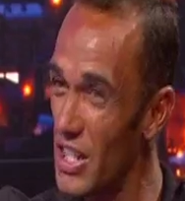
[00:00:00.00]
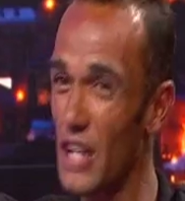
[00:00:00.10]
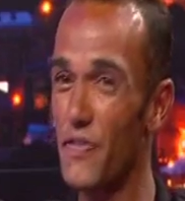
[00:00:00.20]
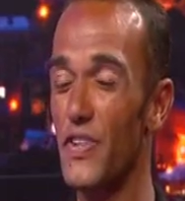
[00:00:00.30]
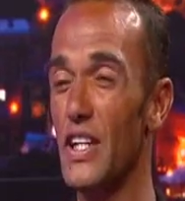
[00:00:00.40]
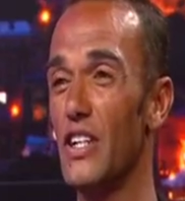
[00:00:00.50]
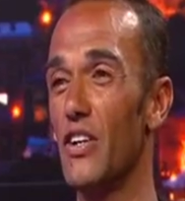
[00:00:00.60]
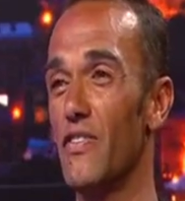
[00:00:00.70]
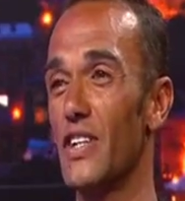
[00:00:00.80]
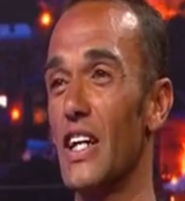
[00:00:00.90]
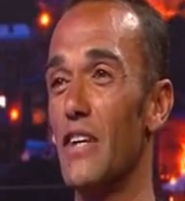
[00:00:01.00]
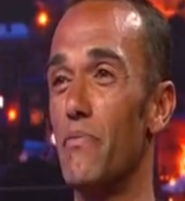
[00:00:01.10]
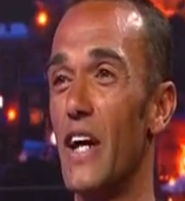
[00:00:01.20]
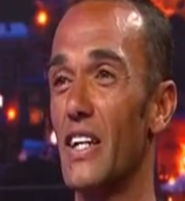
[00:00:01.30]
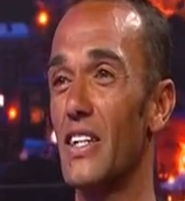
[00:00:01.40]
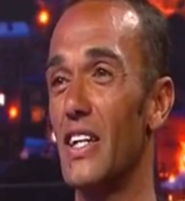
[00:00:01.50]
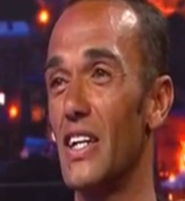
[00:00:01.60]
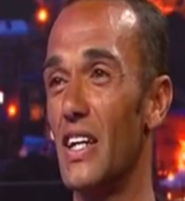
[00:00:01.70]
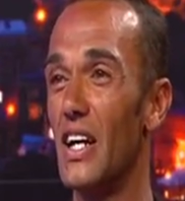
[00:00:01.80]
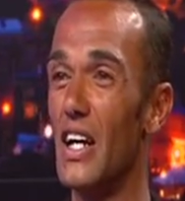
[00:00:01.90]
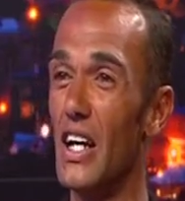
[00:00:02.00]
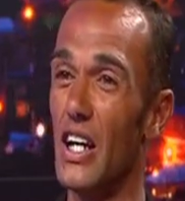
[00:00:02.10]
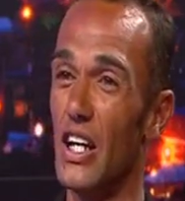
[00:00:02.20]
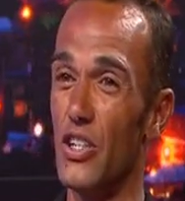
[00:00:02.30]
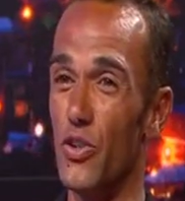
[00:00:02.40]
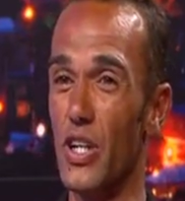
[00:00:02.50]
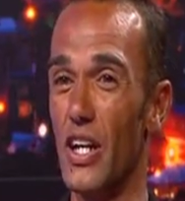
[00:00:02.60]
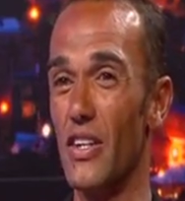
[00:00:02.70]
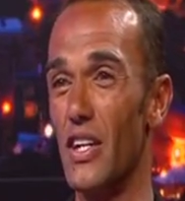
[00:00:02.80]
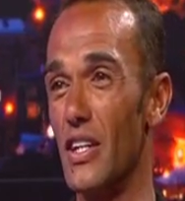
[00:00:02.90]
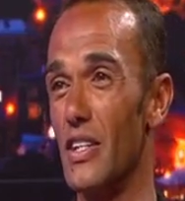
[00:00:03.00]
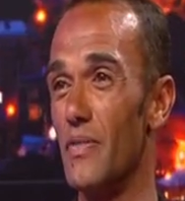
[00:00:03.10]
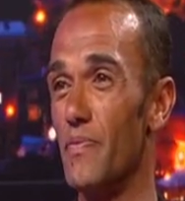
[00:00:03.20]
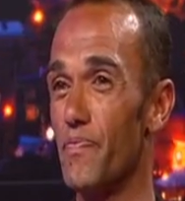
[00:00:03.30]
that feeling of the game back again, you can then